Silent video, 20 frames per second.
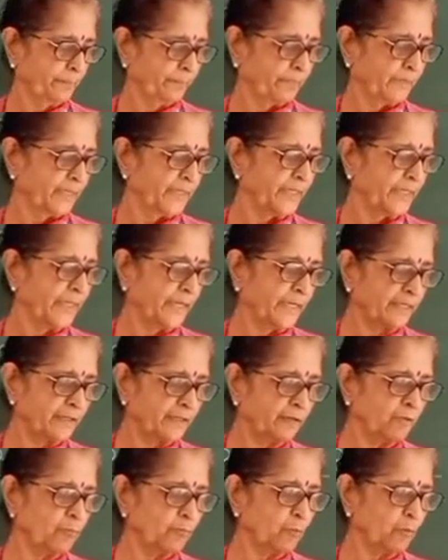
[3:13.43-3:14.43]
In
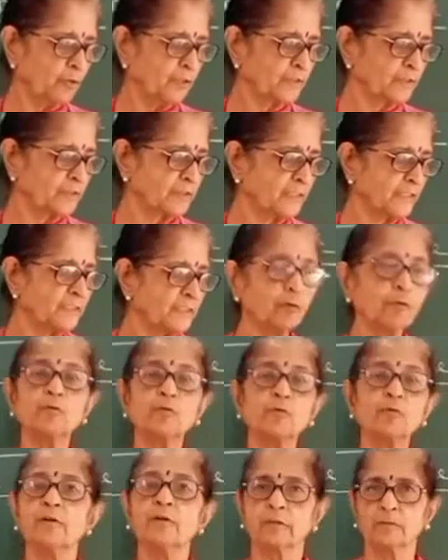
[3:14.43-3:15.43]
active voice, this you have to
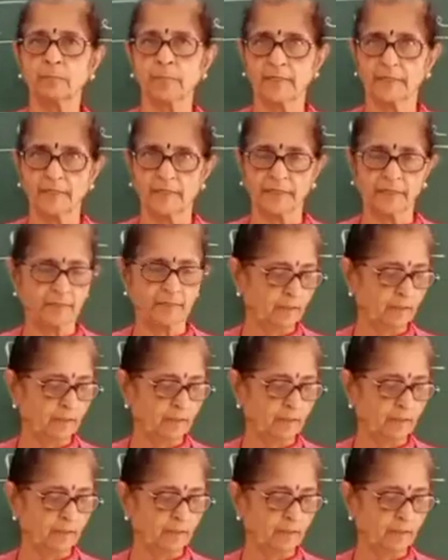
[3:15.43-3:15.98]
learn by heart.